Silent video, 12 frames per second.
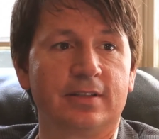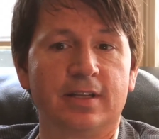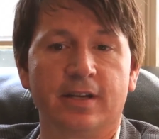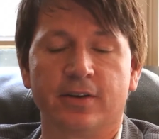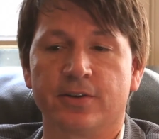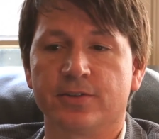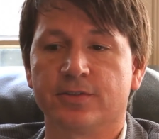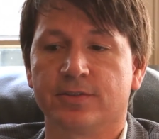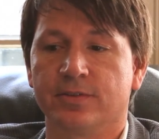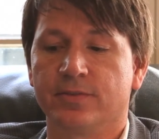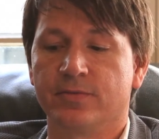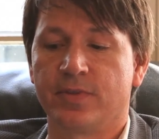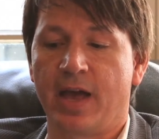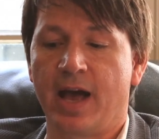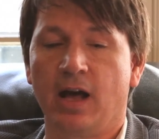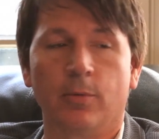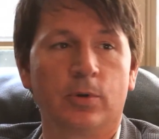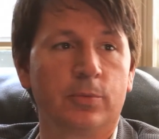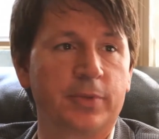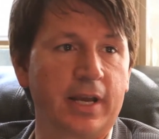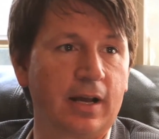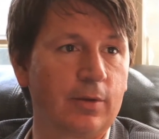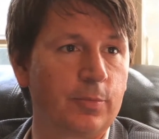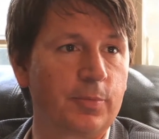it hurts the album. The
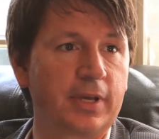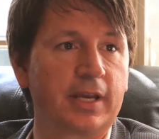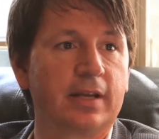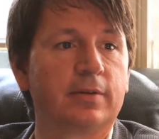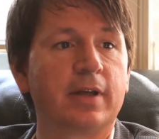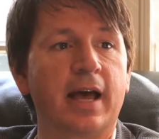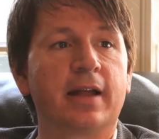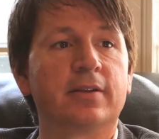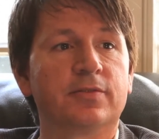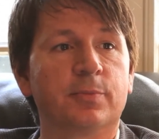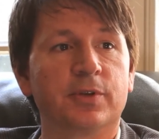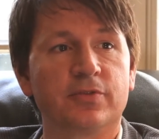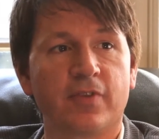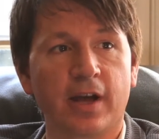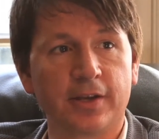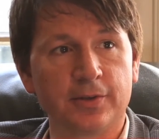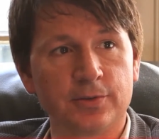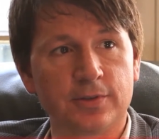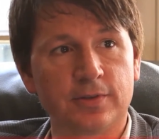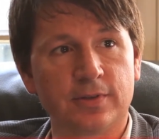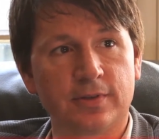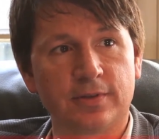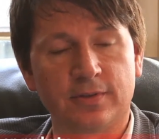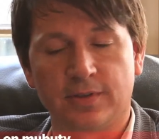album can't add as much value to
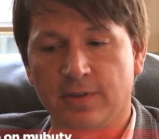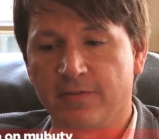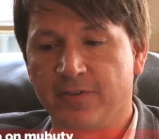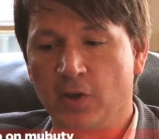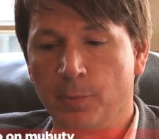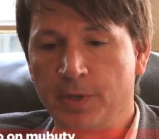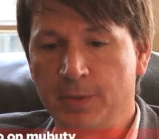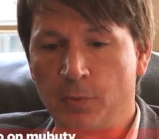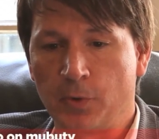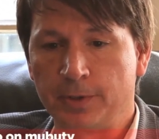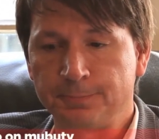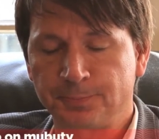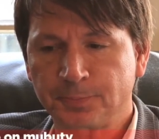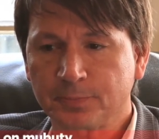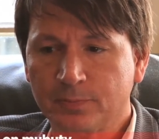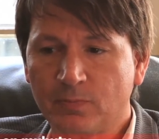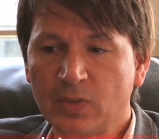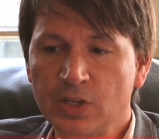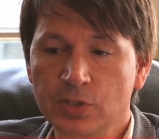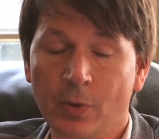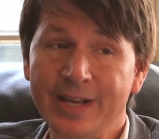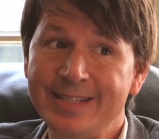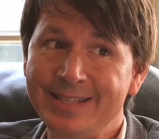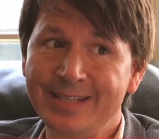the film anymore. So
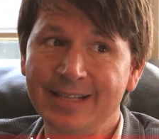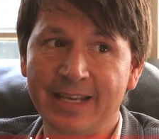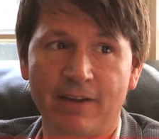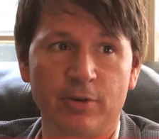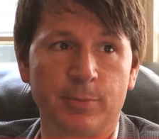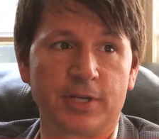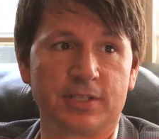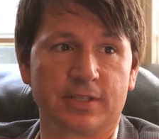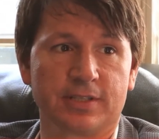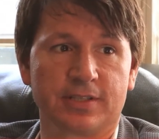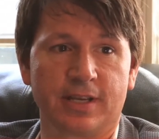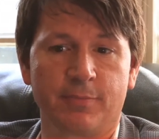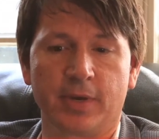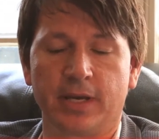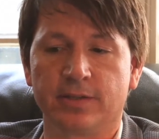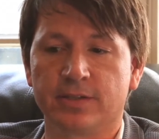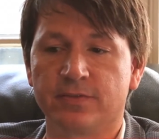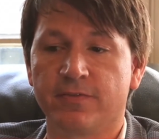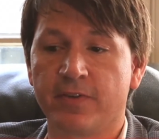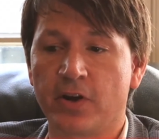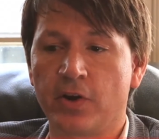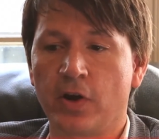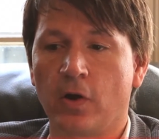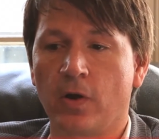ideally, everybody's on the same page. It's
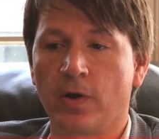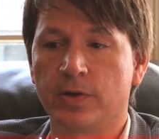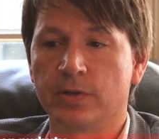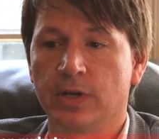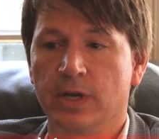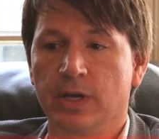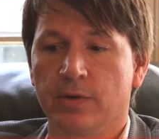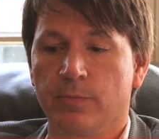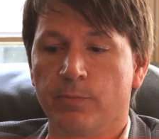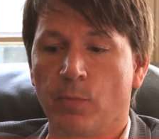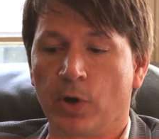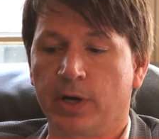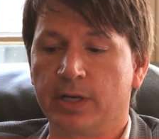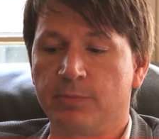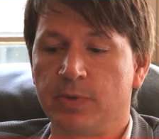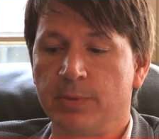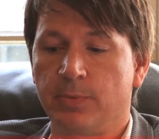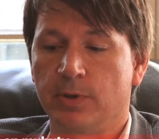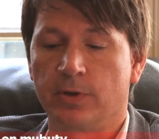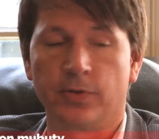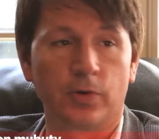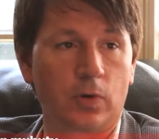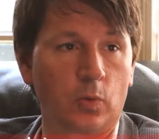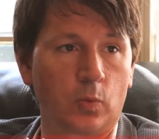very hard. Marketing people are in
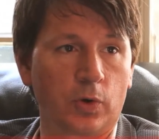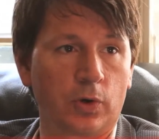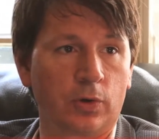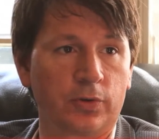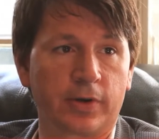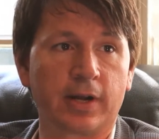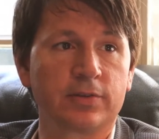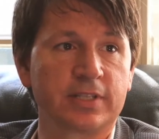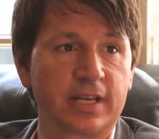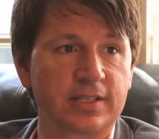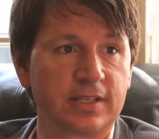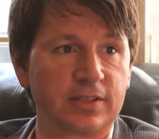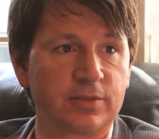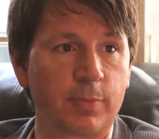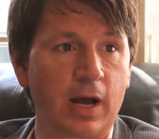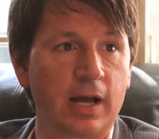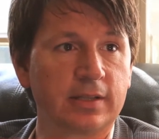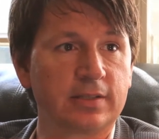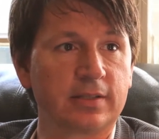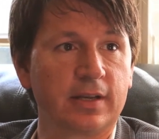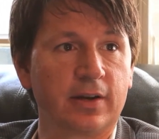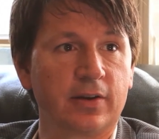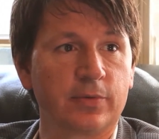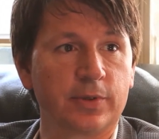their own world. They're out testing spots.
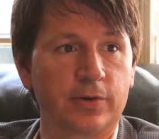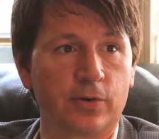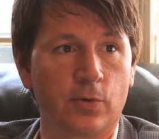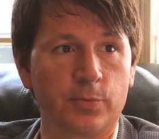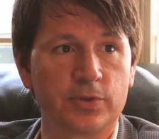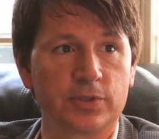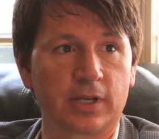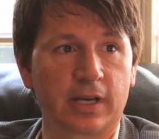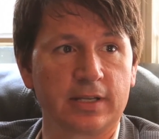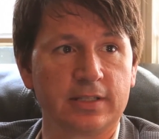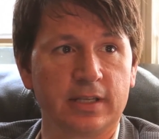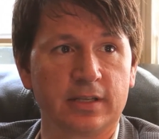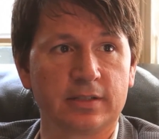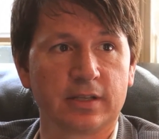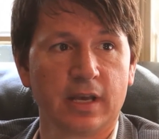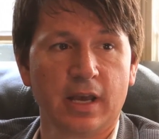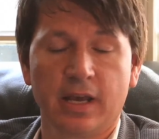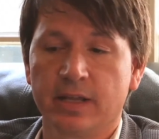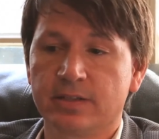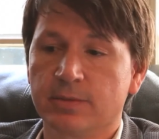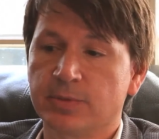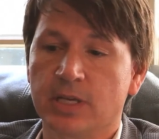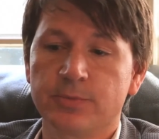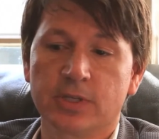They are with their own music ideas, and
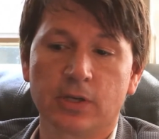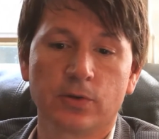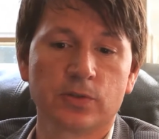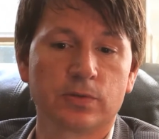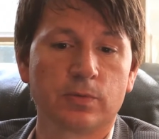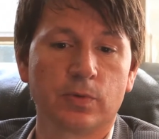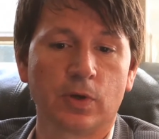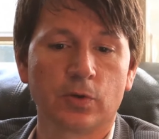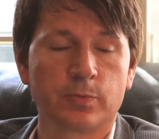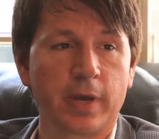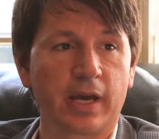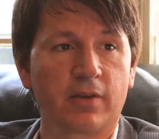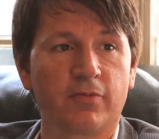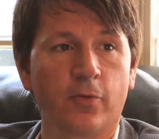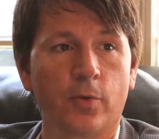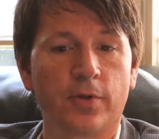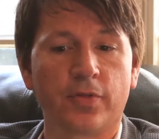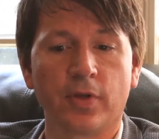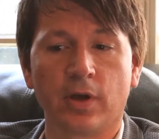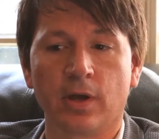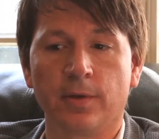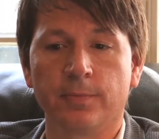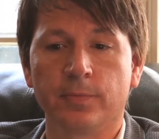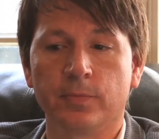sometimes it goes back and forth.
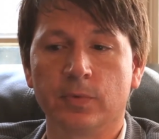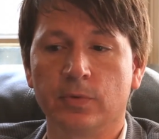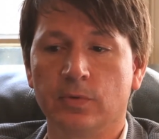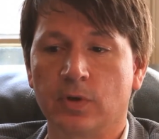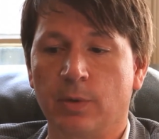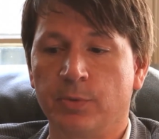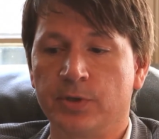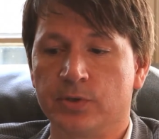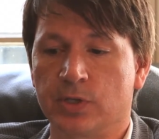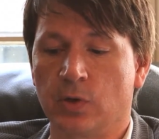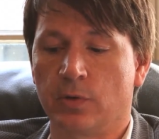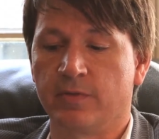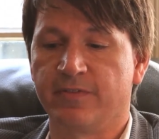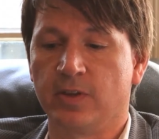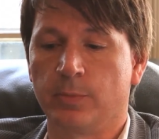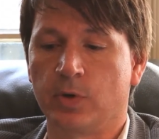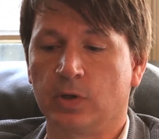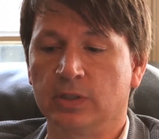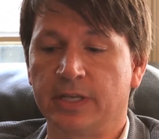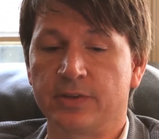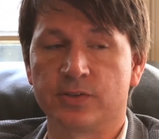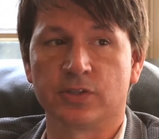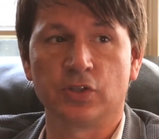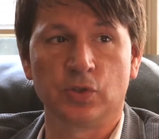A couple of years ago, in a film called
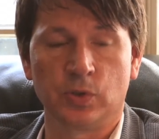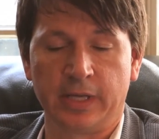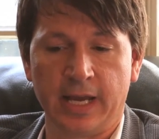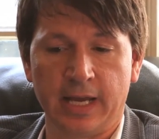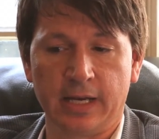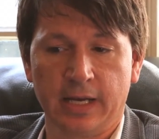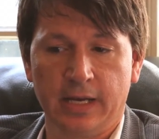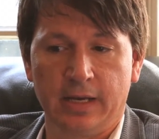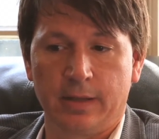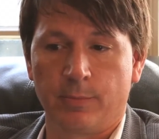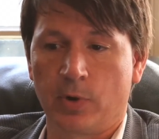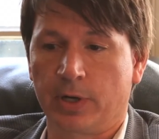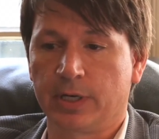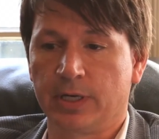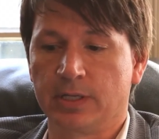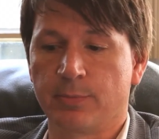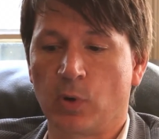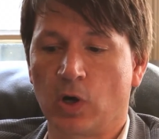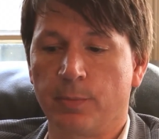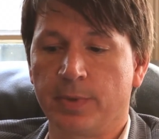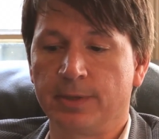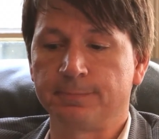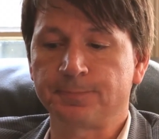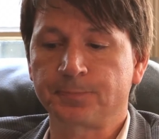Letters to Juliet, marketing
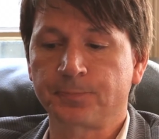department